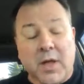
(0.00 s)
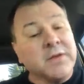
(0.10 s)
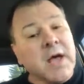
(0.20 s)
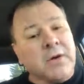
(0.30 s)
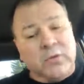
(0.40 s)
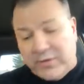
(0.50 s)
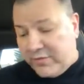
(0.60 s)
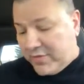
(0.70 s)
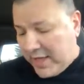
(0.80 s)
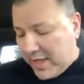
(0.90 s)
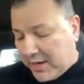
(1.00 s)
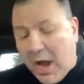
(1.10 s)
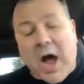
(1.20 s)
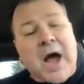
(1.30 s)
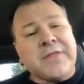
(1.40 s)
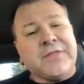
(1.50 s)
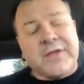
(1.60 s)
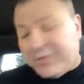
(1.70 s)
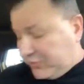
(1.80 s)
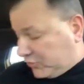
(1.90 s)
Not only that, I
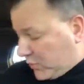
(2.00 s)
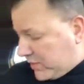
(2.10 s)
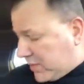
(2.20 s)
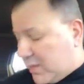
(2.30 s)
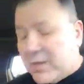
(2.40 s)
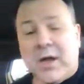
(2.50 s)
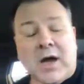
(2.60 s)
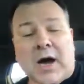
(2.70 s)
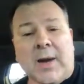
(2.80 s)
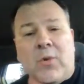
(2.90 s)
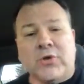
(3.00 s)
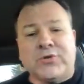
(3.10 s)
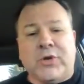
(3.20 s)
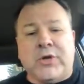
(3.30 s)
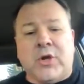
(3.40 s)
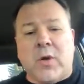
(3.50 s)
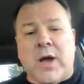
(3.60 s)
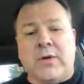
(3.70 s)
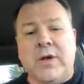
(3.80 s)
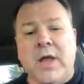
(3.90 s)
think this weekend I'm also going to go
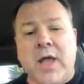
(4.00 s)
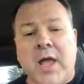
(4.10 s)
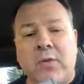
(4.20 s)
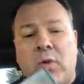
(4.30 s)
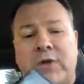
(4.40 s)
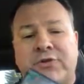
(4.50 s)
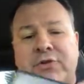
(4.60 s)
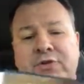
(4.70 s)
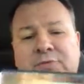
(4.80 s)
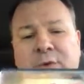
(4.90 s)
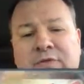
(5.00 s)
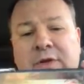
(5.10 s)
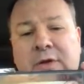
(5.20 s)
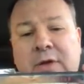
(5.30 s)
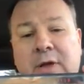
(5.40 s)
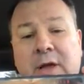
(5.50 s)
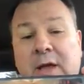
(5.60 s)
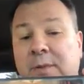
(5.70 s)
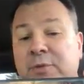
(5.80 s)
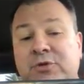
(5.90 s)
out and watch this movie.
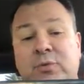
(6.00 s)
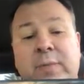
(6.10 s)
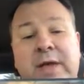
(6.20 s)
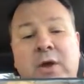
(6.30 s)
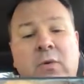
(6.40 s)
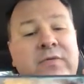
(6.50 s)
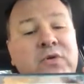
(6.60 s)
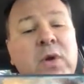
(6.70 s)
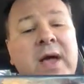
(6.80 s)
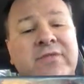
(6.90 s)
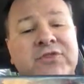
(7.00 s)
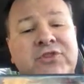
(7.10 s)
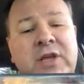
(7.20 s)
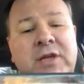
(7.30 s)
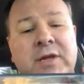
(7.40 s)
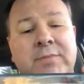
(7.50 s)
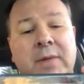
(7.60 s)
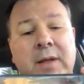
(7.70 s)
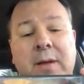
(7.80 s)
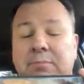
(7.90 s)
And Mr. Beto, if you haven't seen it,
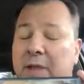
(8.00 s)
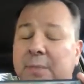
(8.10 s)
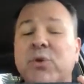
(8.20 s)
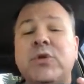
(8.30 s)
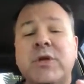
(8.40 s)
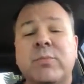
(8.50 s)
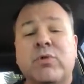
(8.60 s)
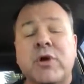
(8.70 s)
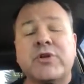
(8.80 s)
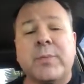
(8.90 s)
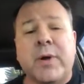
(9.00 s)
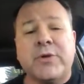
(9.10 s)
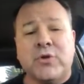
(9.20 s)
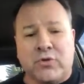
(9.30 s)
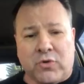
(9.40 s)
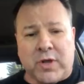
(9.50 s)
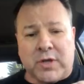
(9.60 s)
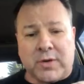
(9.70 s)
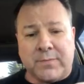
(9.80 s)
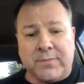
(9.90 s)
maybe you need to brush up on your
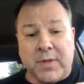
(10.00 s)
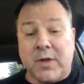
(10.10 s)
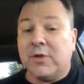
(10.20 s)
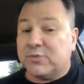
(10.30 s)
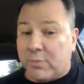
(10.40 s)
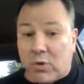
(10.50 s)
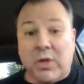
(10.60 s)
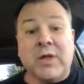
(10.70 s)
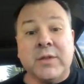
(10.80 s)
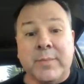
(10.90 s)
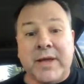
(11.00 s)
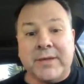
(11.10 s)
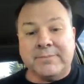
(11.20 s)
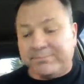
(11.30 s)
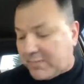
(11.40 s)
Greek, because Molon LeBay.